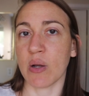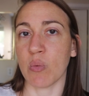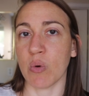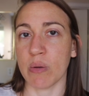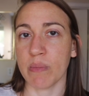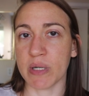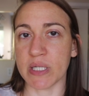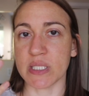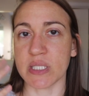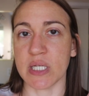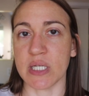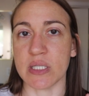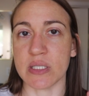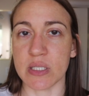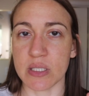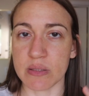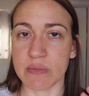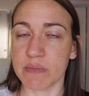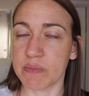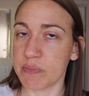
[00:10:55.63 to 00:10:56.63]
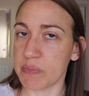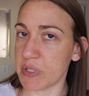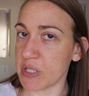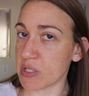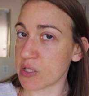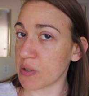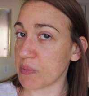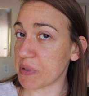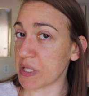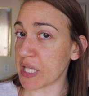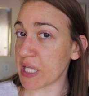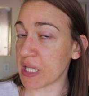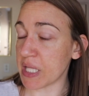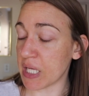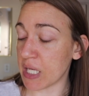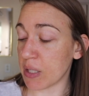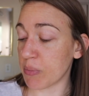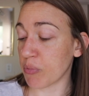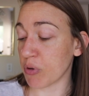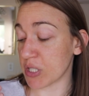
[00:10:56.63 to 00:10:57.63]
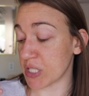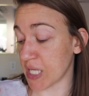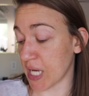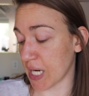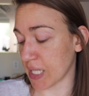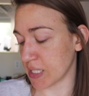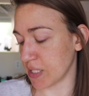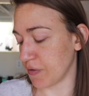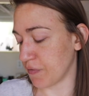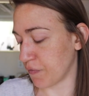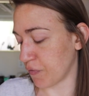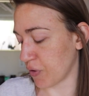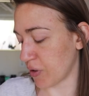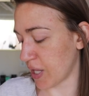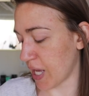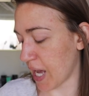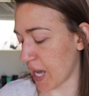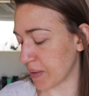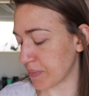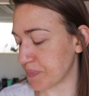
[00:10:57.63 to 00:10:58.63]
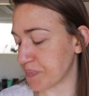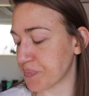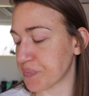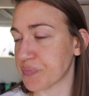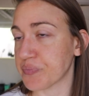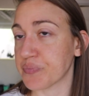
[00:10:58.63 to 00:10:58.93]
I want my skin to be completely protected for that.